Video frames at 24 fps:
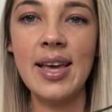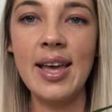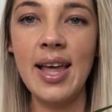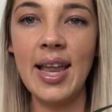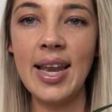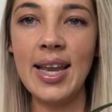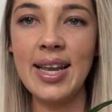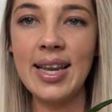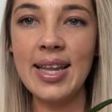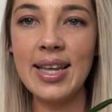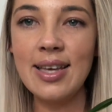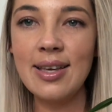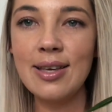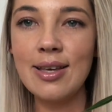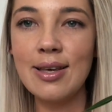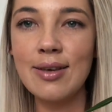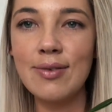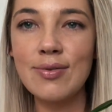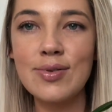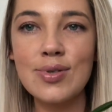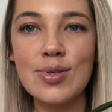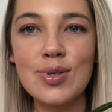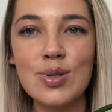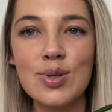
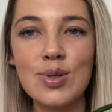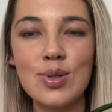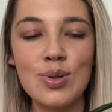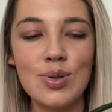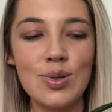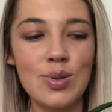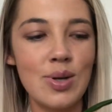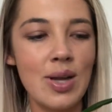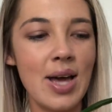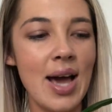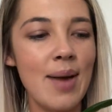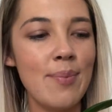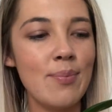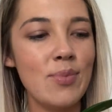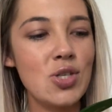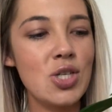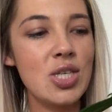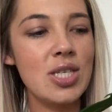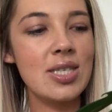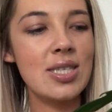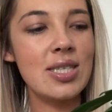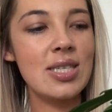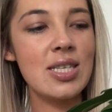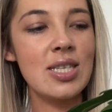leaves soon.
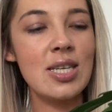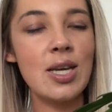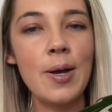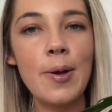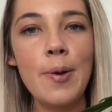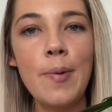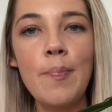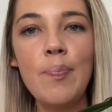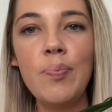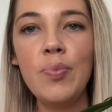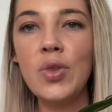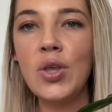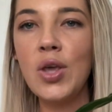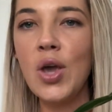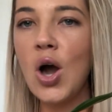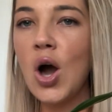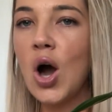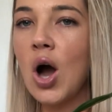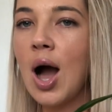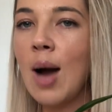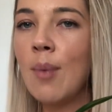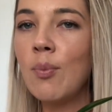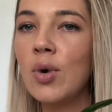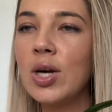
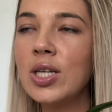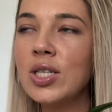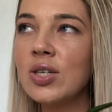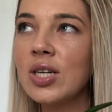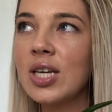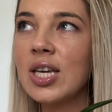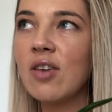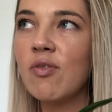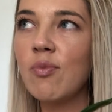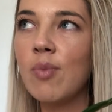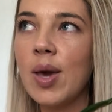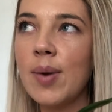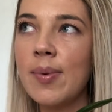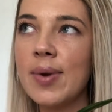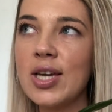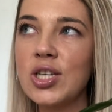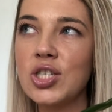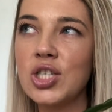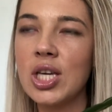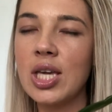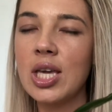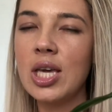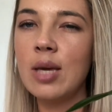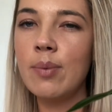I'm wondering if maybe I
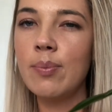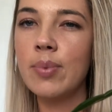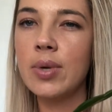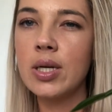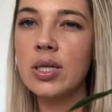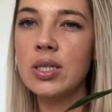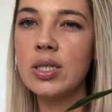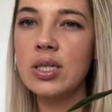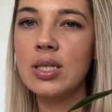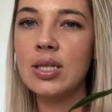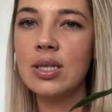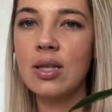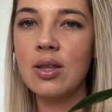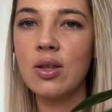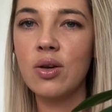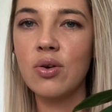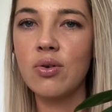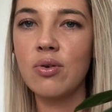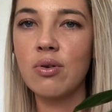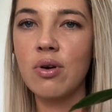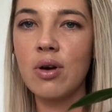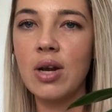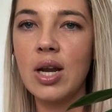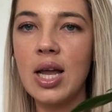should keep it underneath the
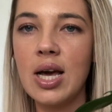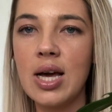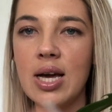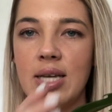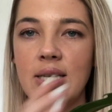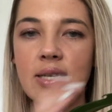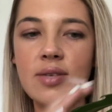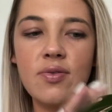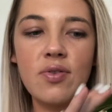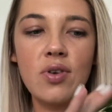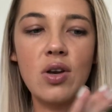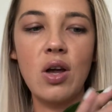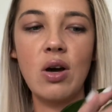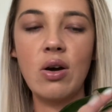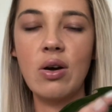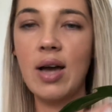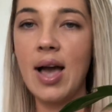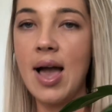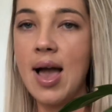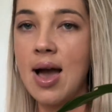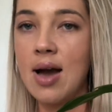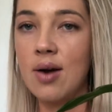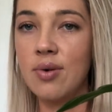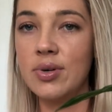grow light for longer
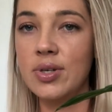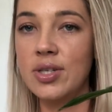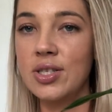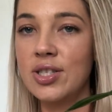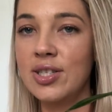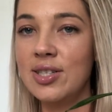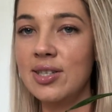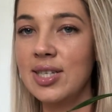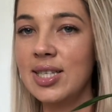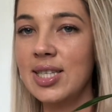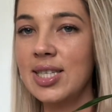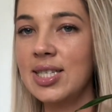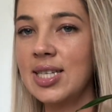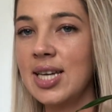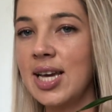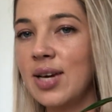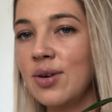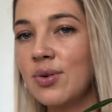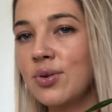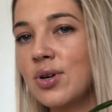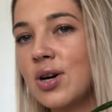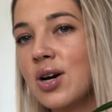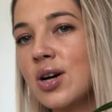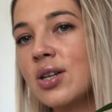hours during the day or
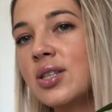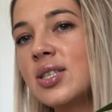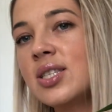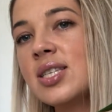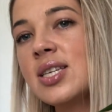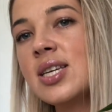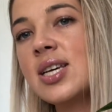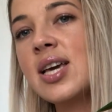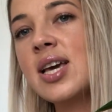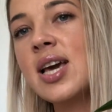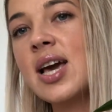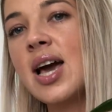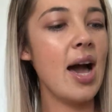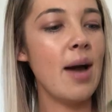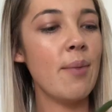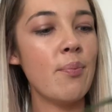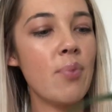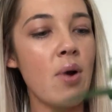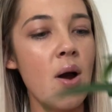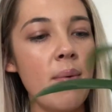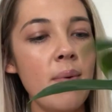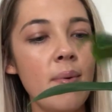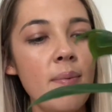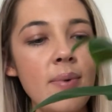not. I
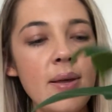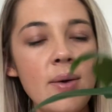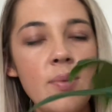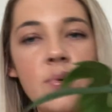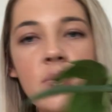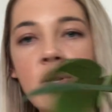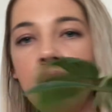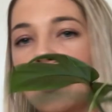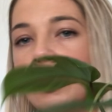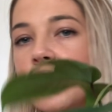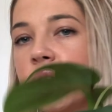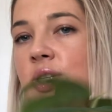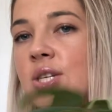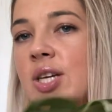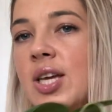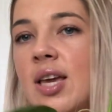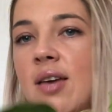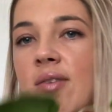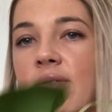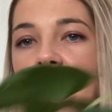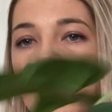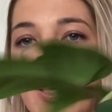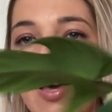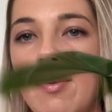probably will also
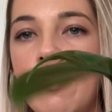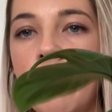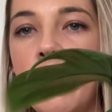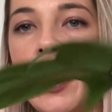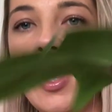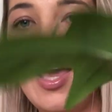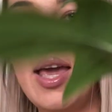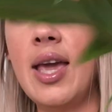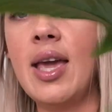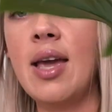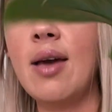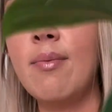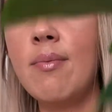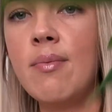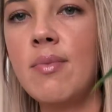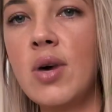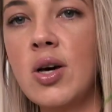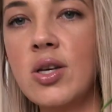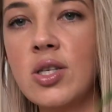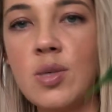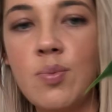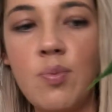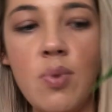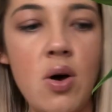give him a
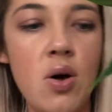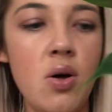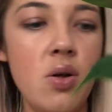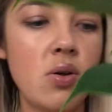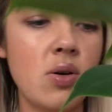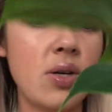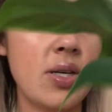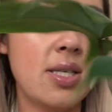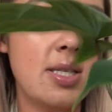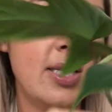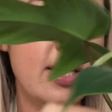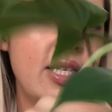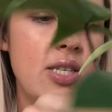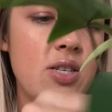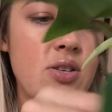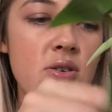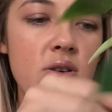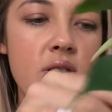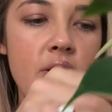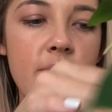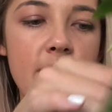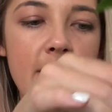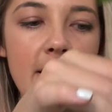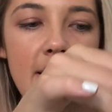moss pole because he's
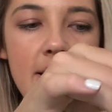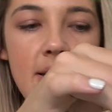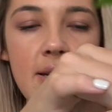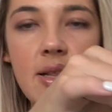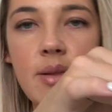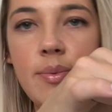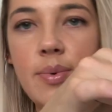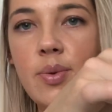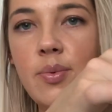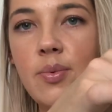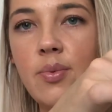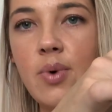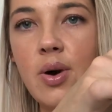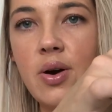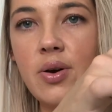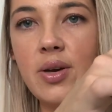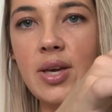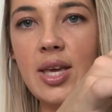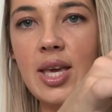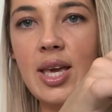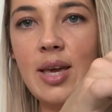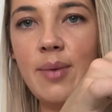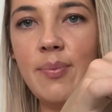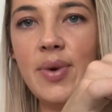growing a little bit
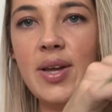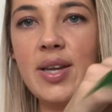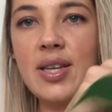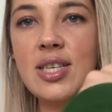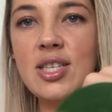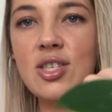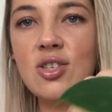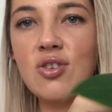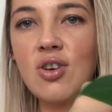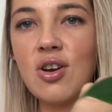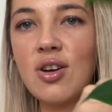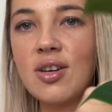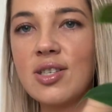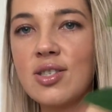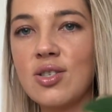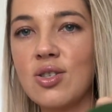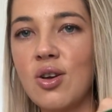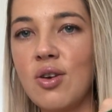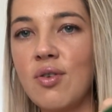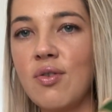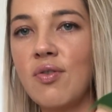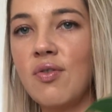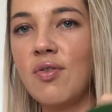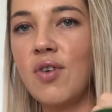wonky, but he's growing so
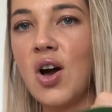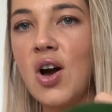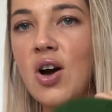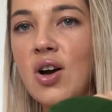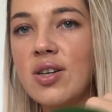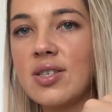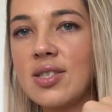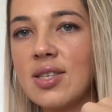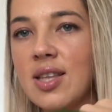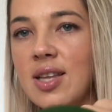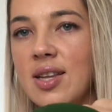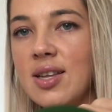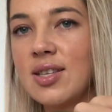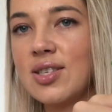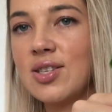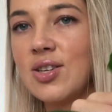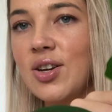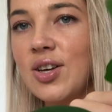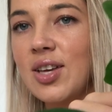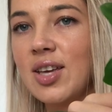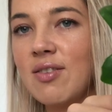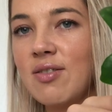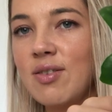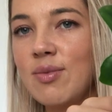fast that it's
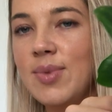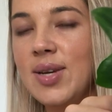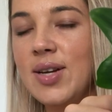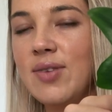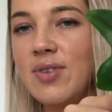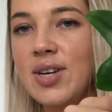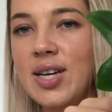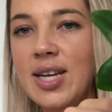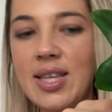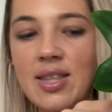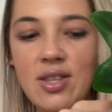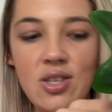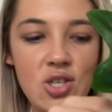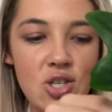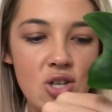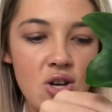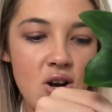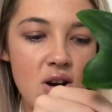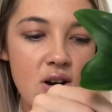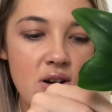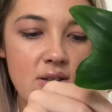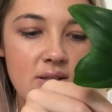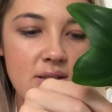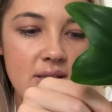not giving me really the
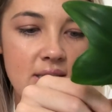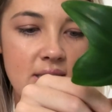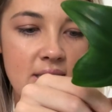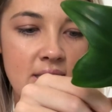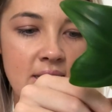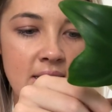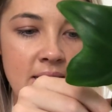chance.